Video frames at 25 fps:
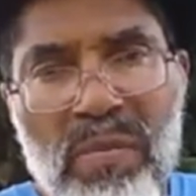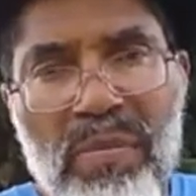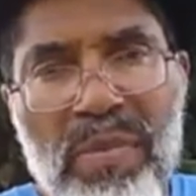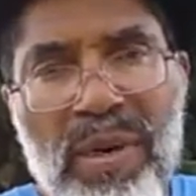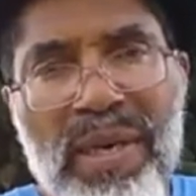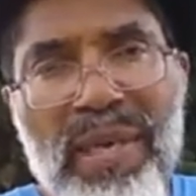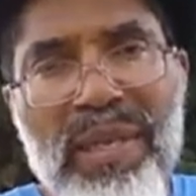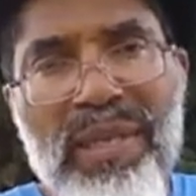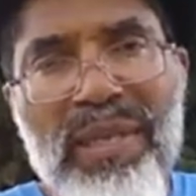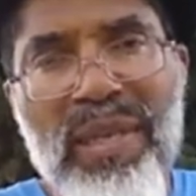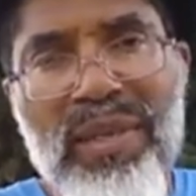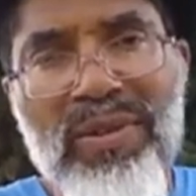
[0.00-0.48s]

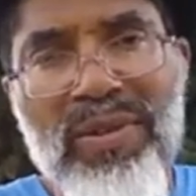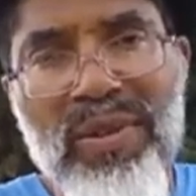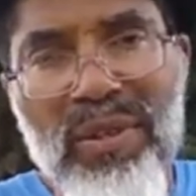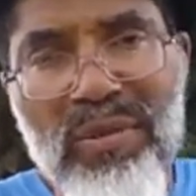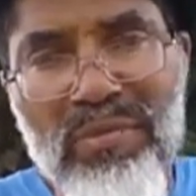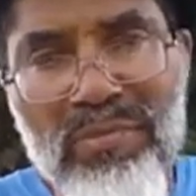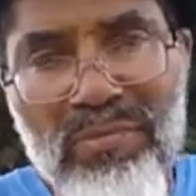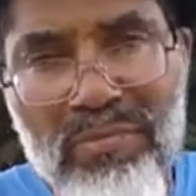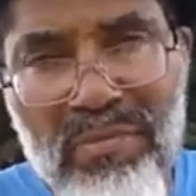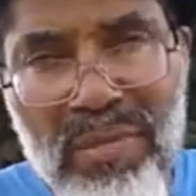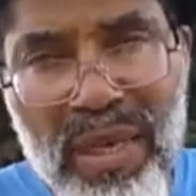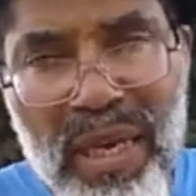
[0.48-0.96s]
but it
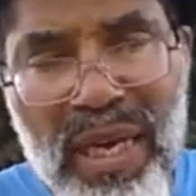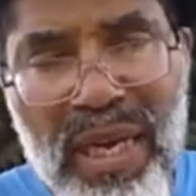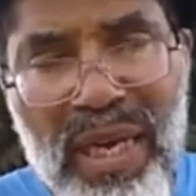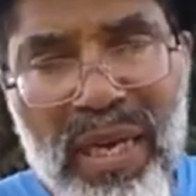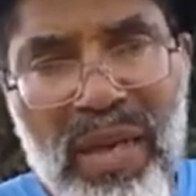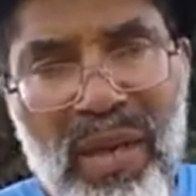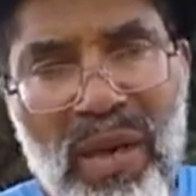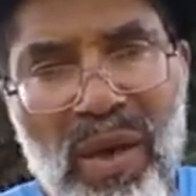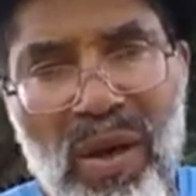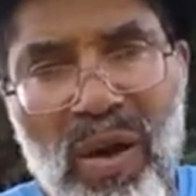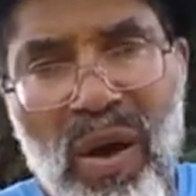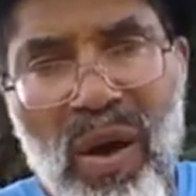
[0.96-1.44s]
doesn't
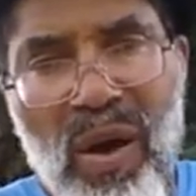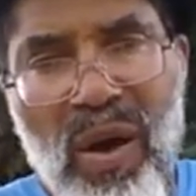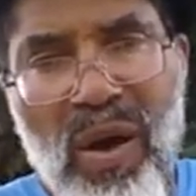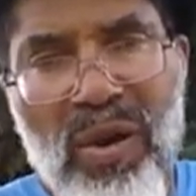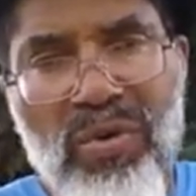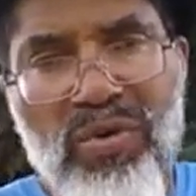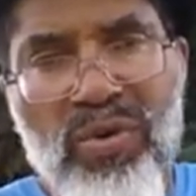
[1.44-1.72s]
mean law.